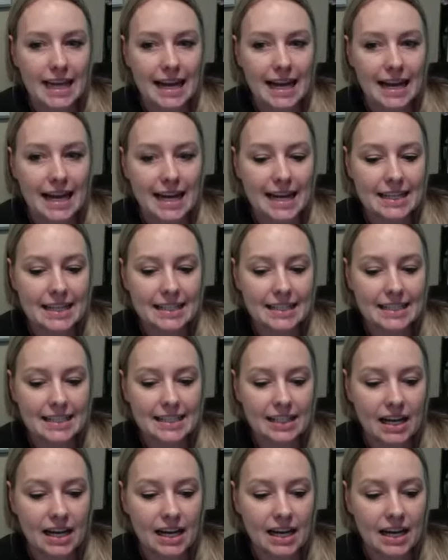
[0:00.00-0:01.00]
at
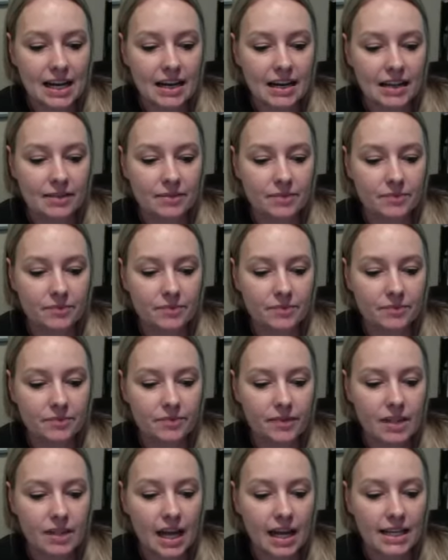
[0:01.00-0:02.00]

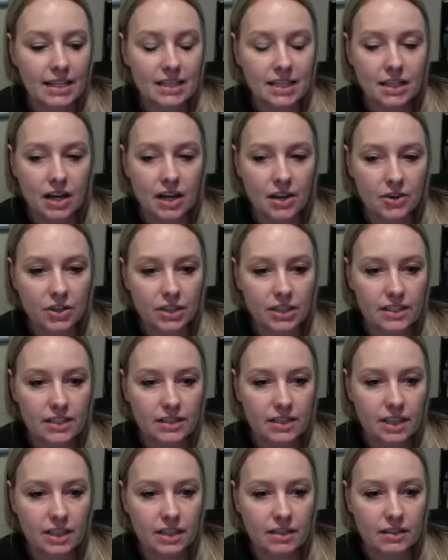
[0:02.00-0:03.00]
1,900
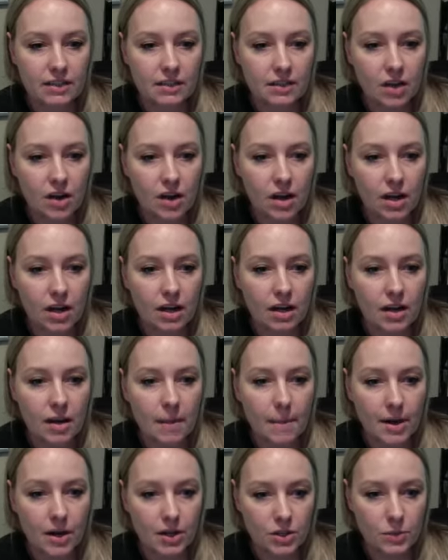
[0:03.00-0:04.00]
listings on
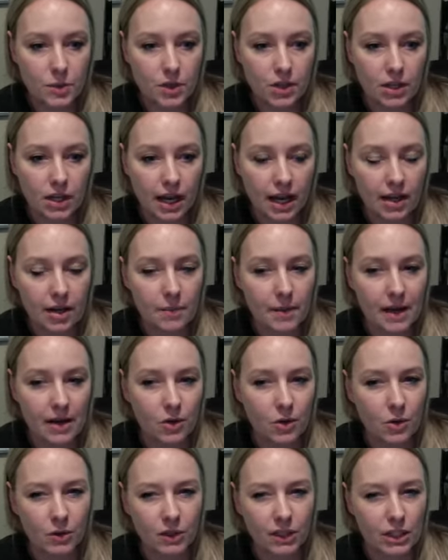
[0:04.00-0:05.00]
Poshmark, and
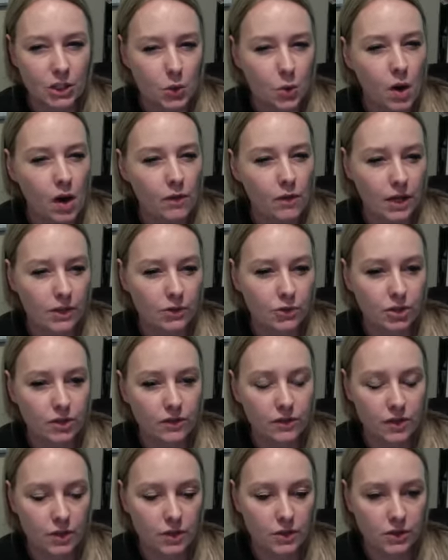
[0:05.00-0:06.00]
about only 1,200
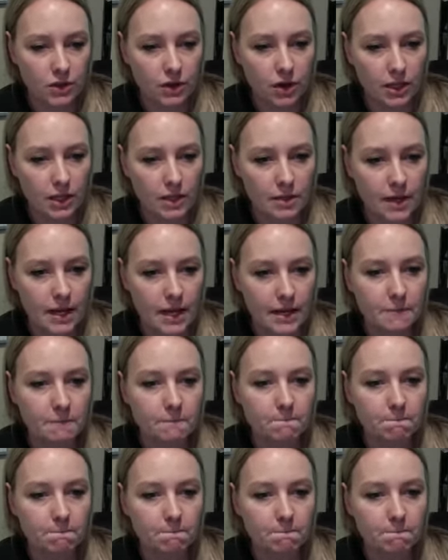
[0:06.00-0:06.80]
of those are on eBay.